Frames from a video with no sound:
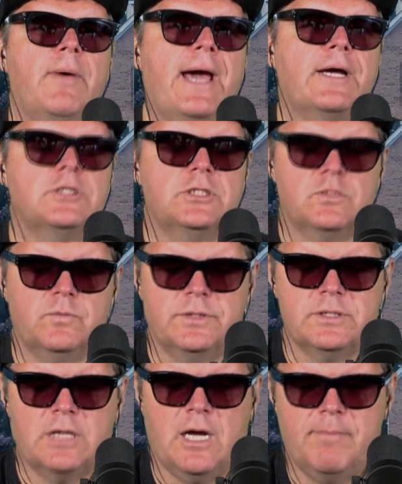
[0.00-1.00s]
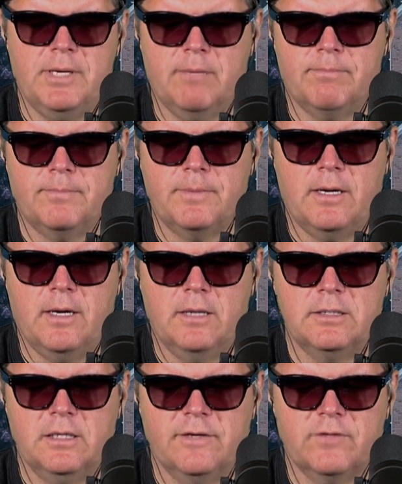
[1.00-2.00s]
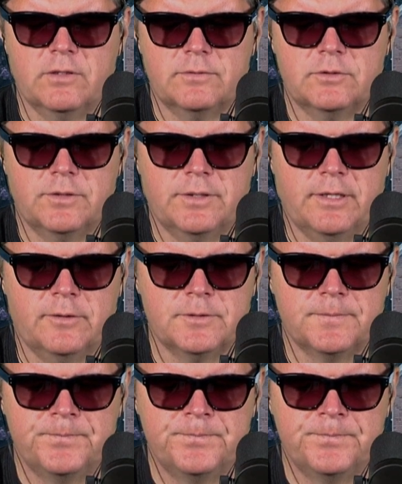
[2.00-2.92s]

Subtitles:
packages will stop being delivered during those.